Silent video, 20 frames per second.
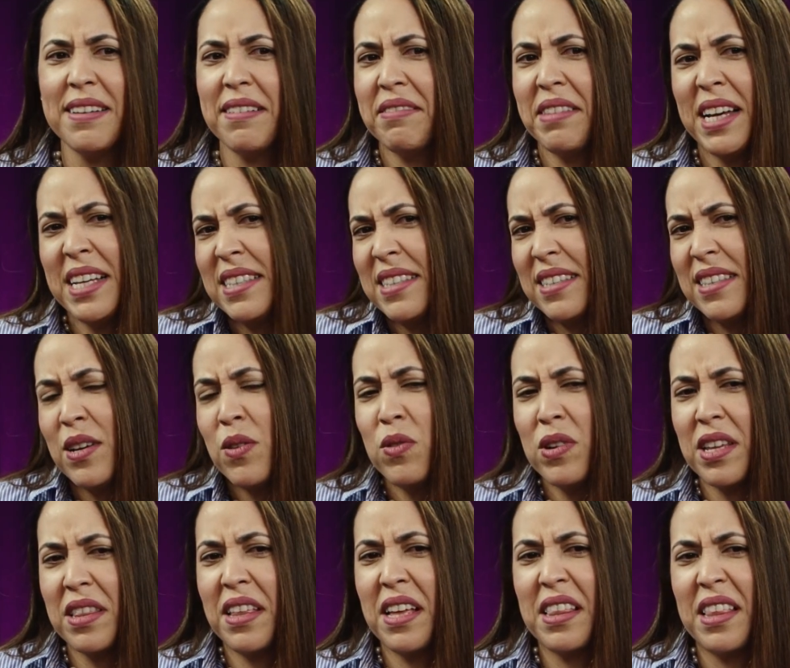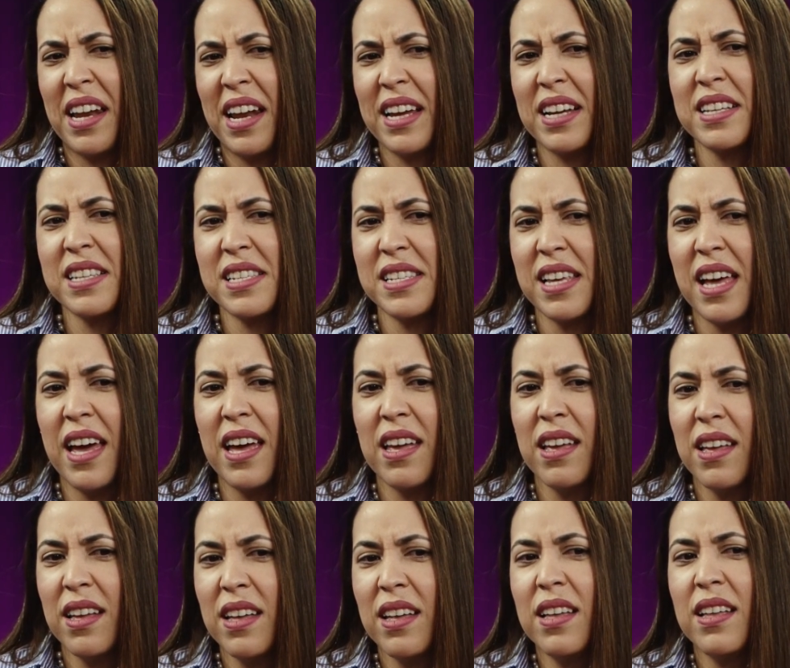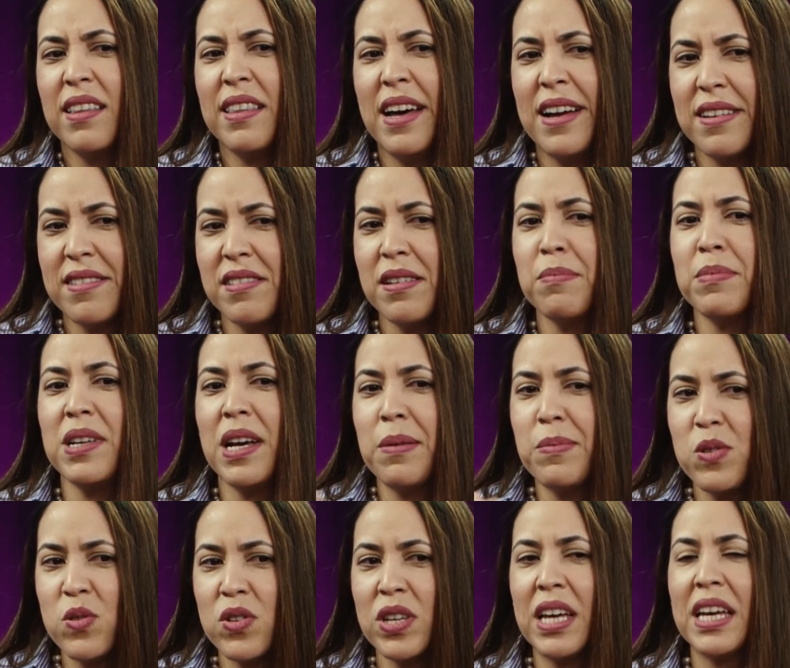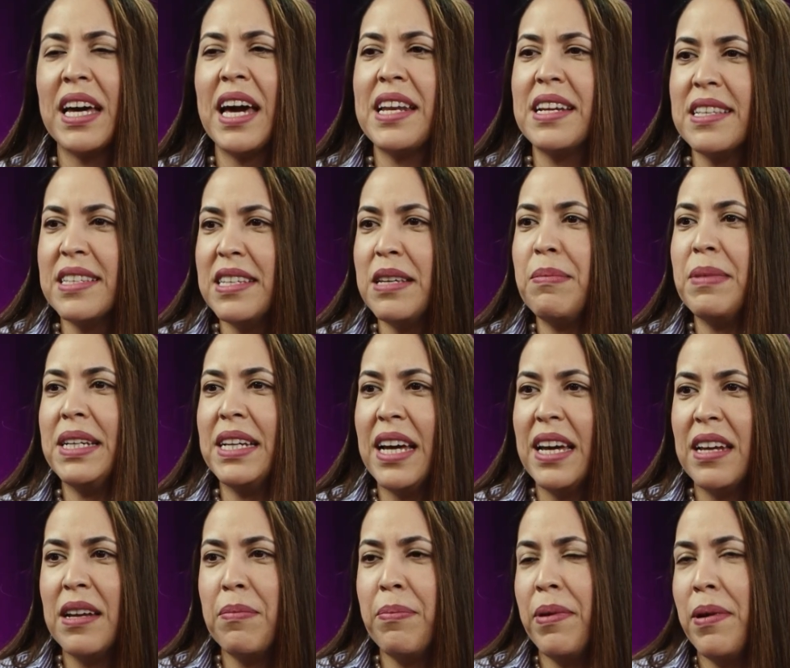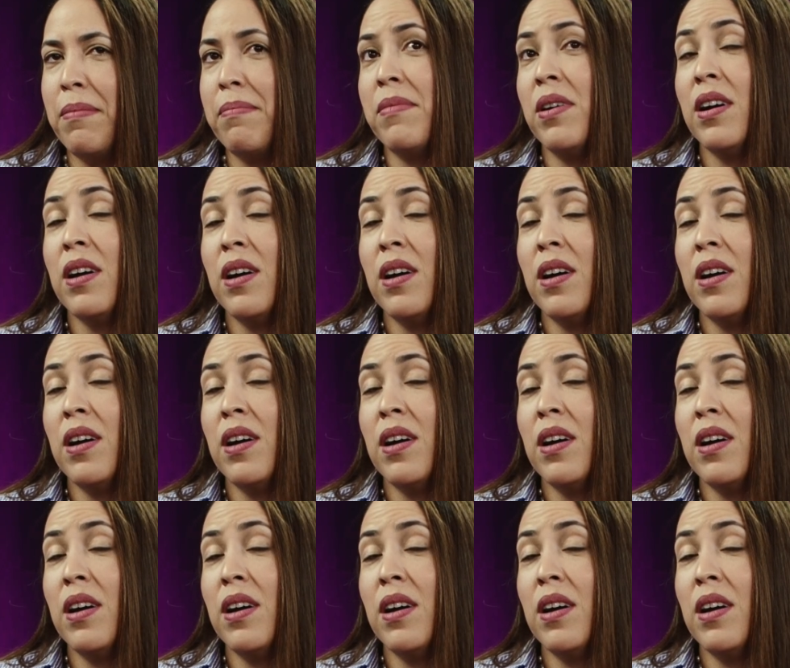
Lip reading: that's the only thing that I could say, that sometimes you can get intimidated. But